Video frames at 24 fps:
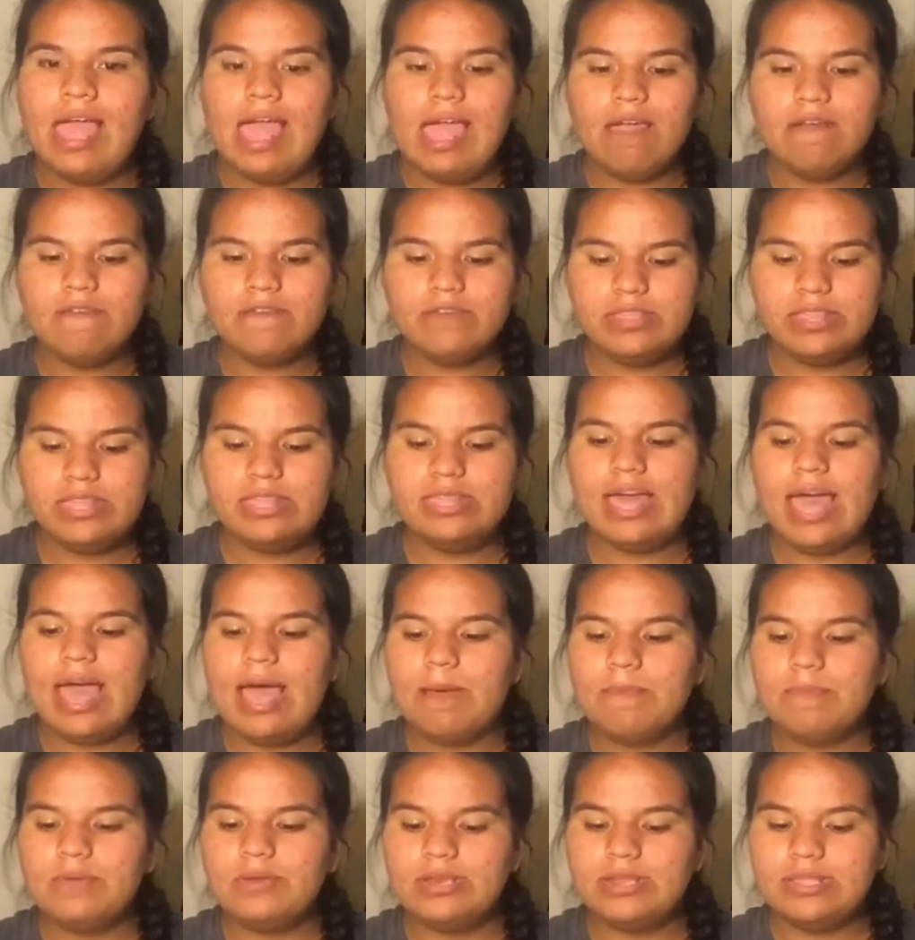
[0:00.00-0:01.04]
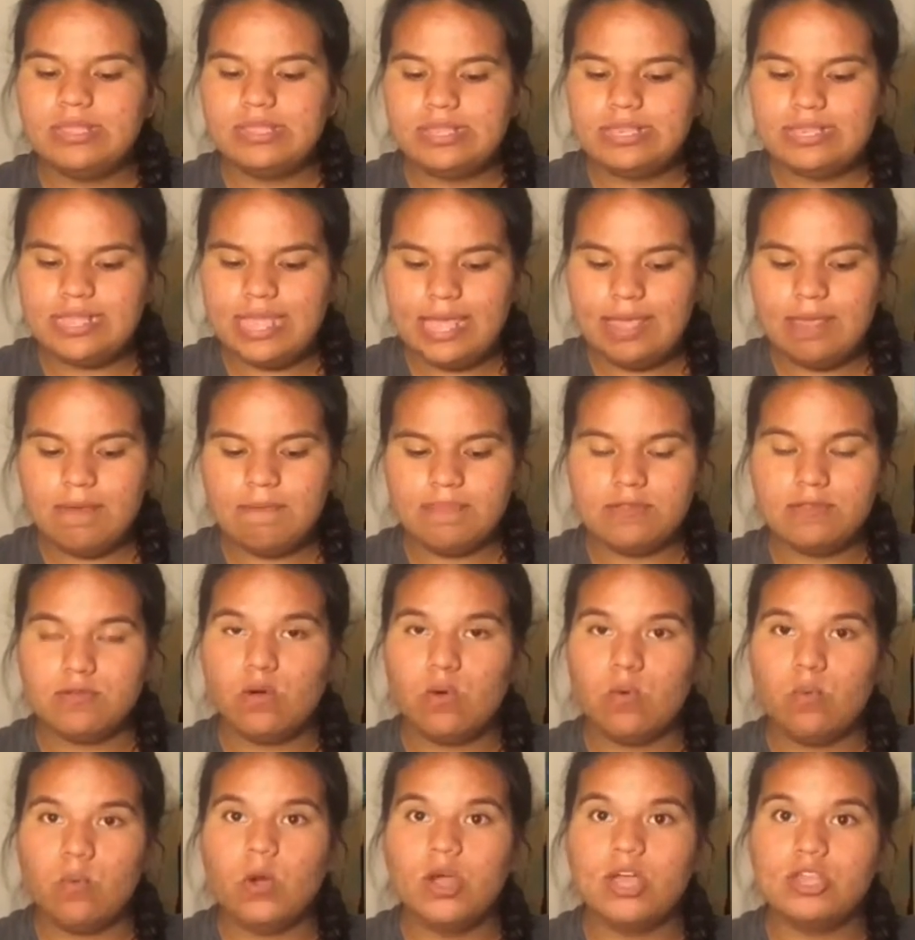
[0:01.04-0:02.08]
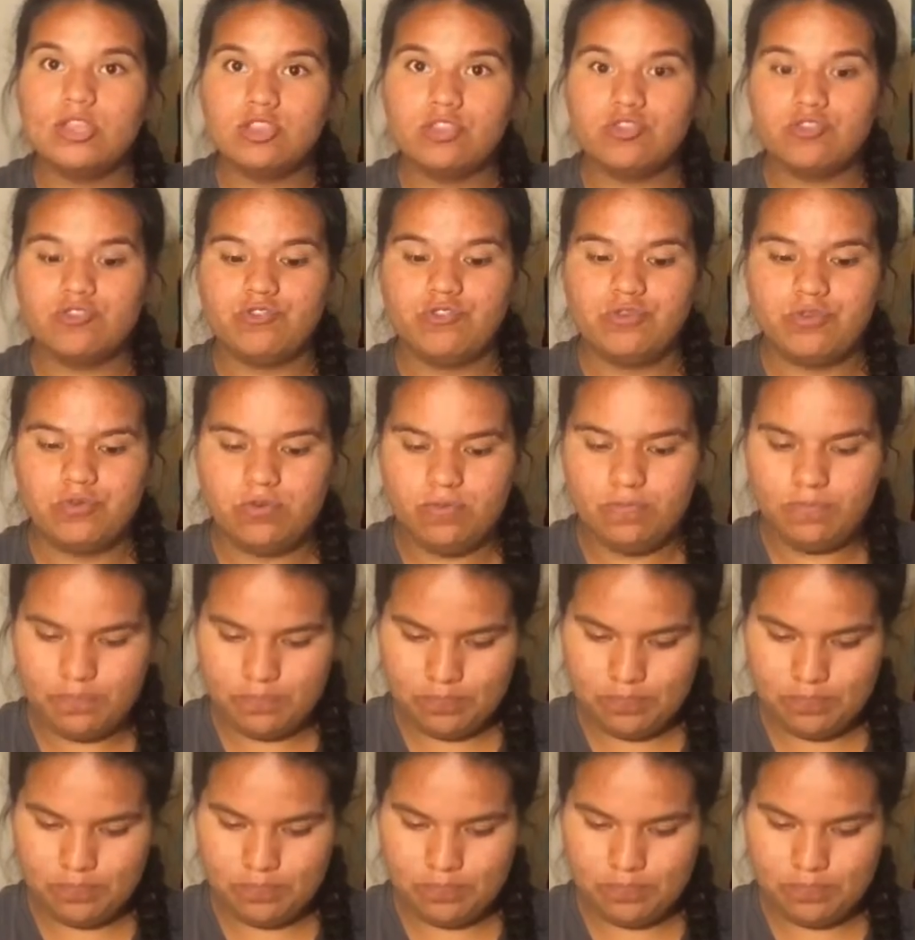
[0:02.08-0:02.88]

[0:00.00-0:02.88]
Everything that happened in the tapes was true.